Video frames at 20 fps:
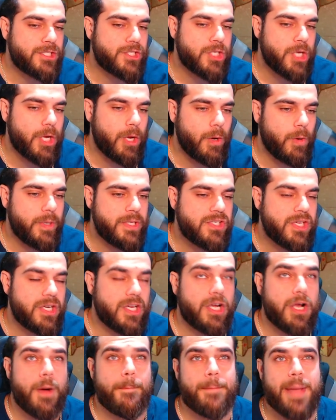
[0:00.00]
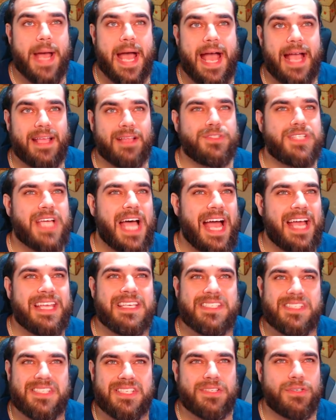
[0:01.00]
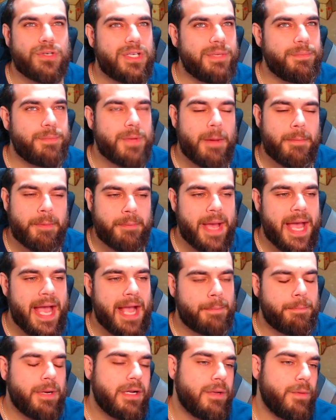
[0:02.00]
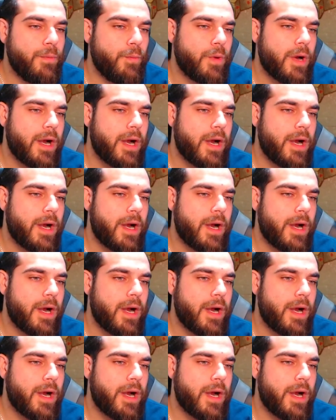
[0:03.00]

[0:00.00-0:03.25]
So he's gonna come back. He'll die easy. He'll keep coming back. But what